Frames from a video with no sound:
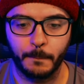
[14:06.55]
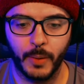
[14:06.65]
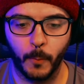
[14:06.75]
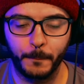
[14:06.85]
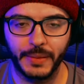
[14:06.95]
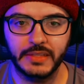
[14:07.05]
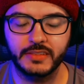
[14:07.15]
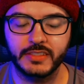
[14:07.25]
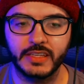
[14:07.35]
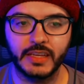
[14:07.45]

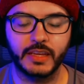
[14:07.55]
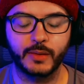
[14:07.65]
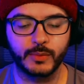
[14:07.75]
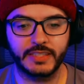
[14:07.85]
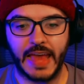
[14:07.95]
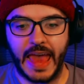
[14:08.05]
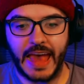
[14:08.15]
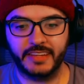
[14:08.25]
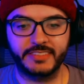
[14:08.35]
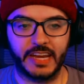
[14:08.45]
Bobinsky, he was
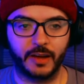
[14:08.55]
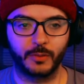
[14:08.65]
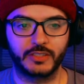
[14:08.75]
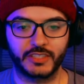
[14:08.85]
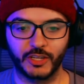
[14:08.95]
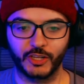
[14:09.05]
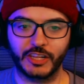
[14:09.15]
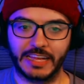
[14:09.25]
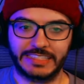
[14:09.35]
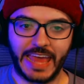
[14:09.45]
agile. What is he going to look
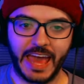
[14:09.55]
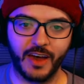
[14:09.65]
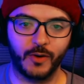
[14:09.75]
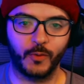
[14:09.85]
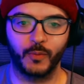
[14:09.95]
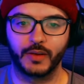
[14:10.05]
like now?